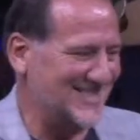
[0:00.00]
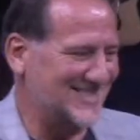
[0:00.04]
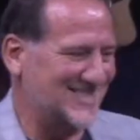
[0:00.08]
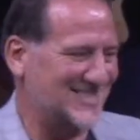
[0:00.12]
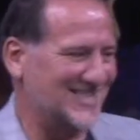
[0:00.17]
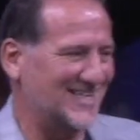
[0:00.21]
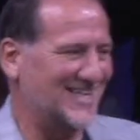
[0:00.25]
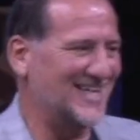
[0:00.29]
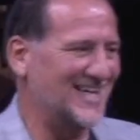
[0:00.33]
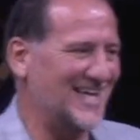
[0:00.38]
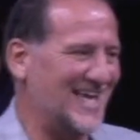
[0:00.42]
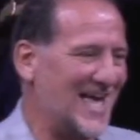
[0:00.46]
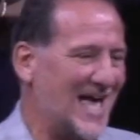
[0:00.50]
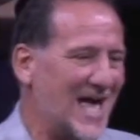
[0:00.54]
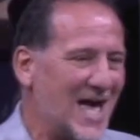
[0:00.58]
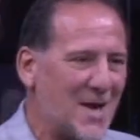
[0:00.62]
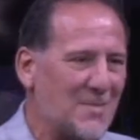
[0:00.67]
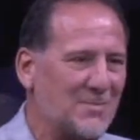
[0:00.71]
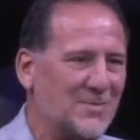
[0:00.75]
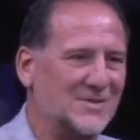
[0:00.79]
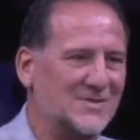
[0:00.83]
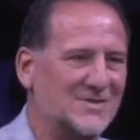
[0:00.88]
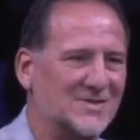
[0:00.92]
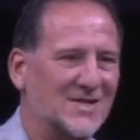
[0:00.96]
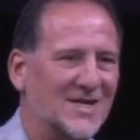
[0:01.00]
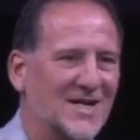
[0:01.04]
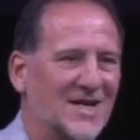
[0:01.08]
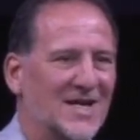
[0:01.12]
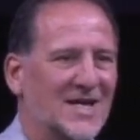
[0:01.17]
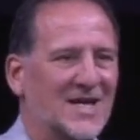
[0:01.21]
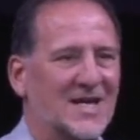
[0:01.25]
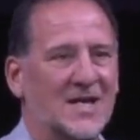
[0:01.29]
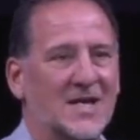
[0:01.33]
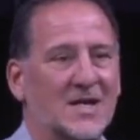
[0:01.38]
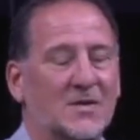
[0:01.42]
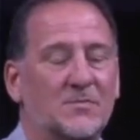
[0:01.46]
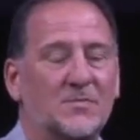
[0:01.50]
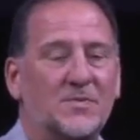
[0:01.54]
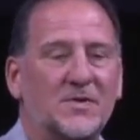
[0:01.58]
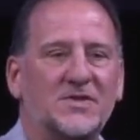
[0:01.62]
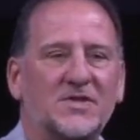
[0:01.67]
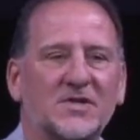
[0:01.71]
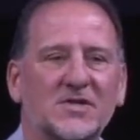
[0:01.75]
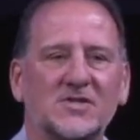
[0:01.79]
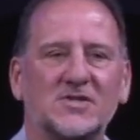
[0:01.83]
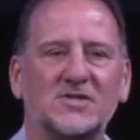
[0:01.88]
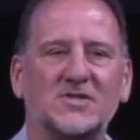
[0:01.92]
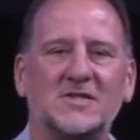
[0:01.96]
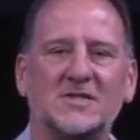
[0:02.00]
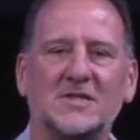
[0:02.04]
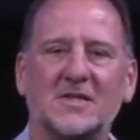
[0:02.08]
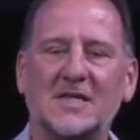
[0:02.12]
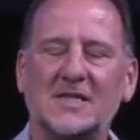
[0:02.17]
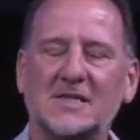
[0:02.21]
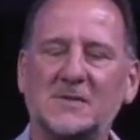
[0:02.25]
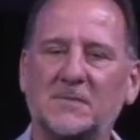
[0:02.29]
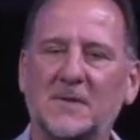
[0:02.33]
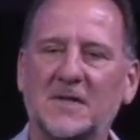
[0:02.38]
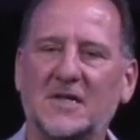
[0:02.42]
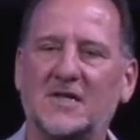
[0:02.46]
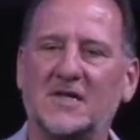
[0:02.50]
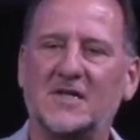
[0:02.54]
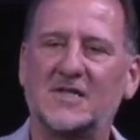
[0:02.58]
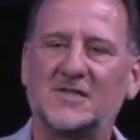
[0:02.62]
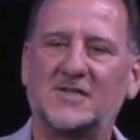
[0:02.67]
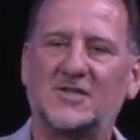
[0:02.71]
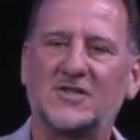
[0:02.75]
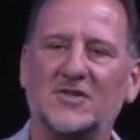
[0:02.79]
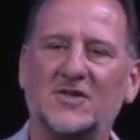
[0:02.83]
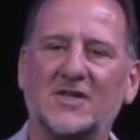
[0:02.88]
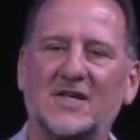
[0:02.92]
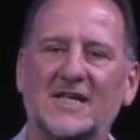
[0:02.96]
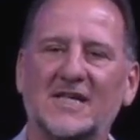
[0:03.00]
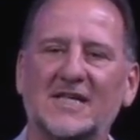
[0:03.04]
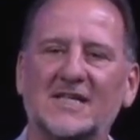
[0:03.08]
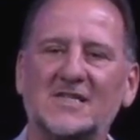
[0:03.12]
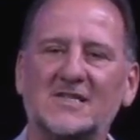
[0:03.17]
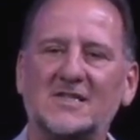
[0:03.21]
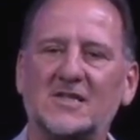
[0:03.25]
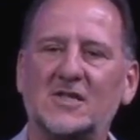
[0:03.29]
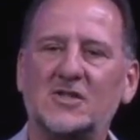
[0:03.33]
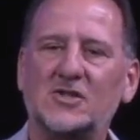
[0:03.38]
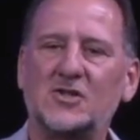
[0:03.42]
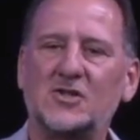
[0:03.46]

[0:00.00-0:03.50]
like it happens. But it's because there is a